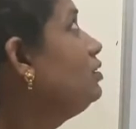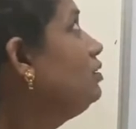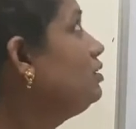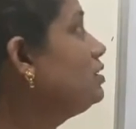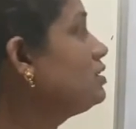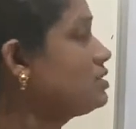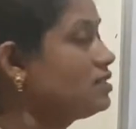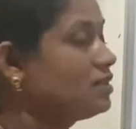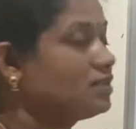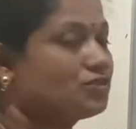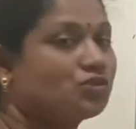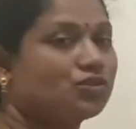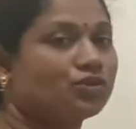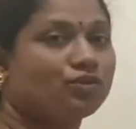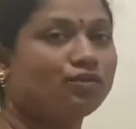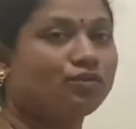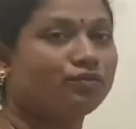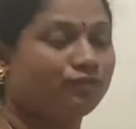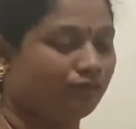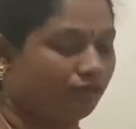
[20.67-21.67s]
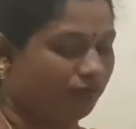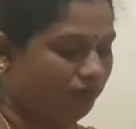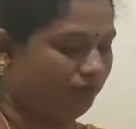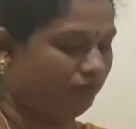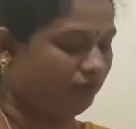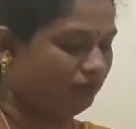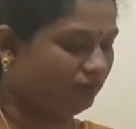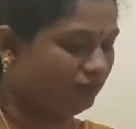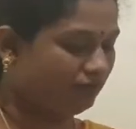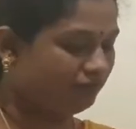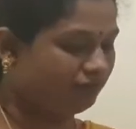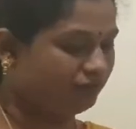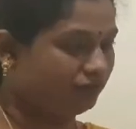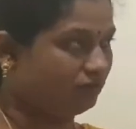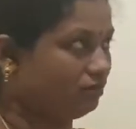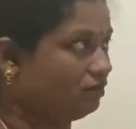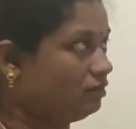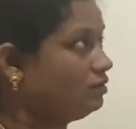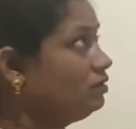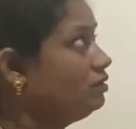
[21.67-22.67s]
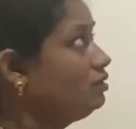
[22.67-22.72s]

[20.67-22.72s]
the structure of nephron.